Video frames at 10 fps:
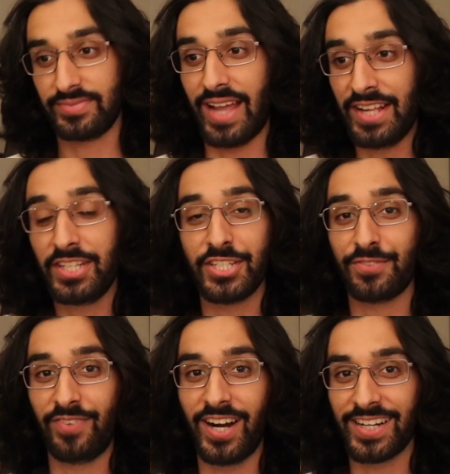I think is
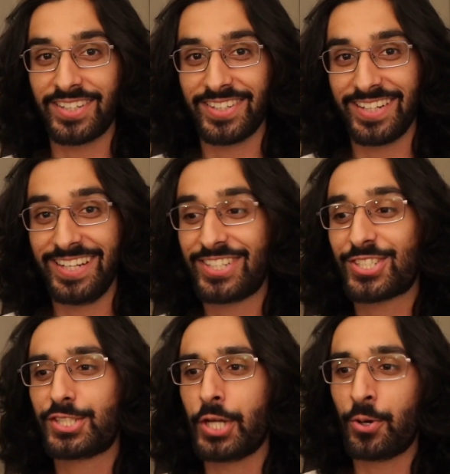fucked. It's
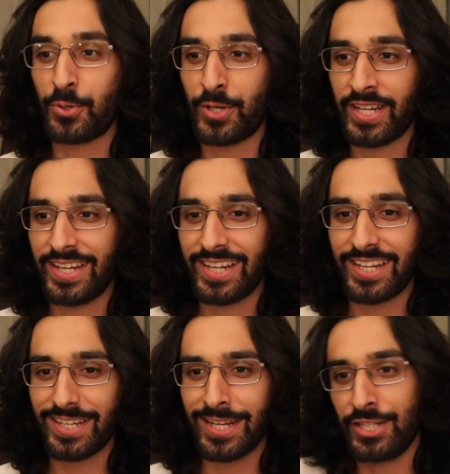so,
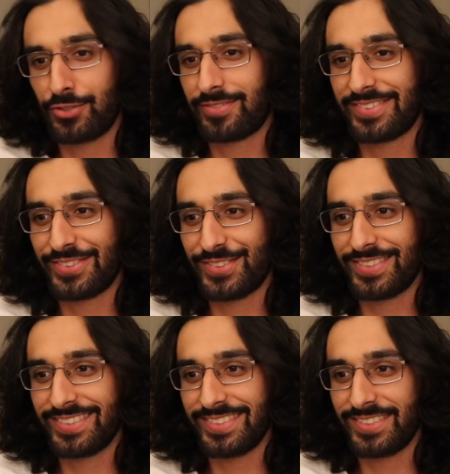like,
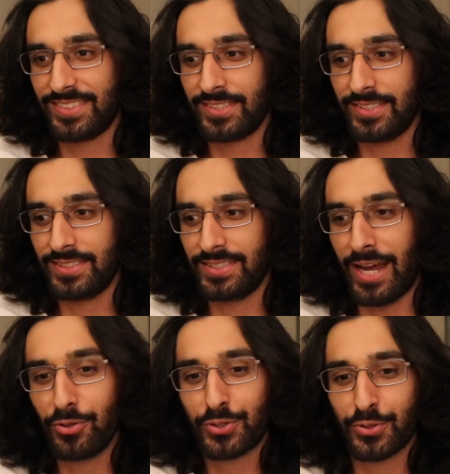
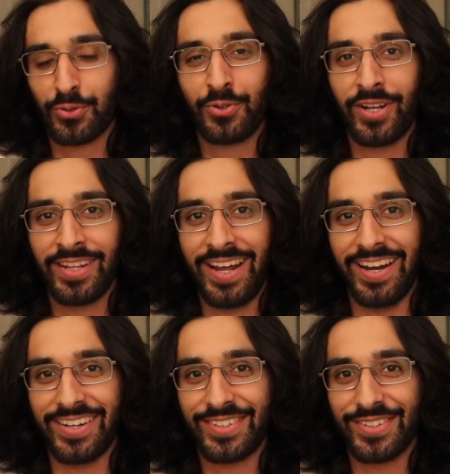how screwed are they,
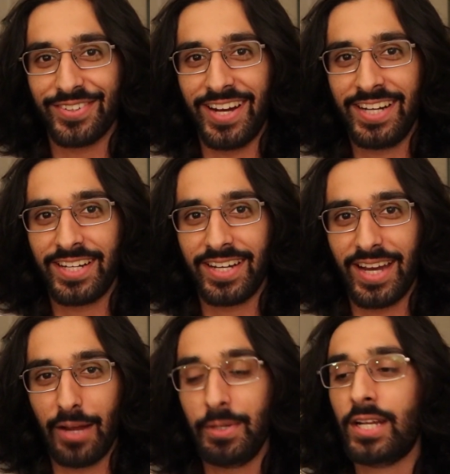right?
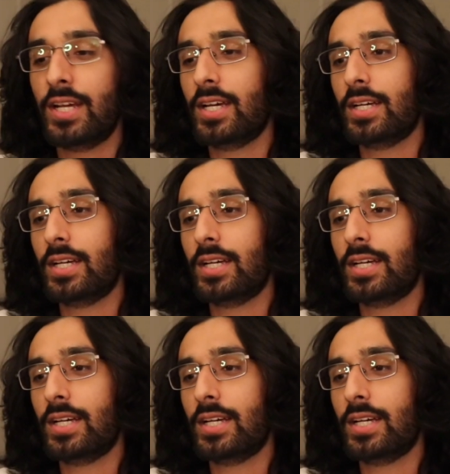I mean,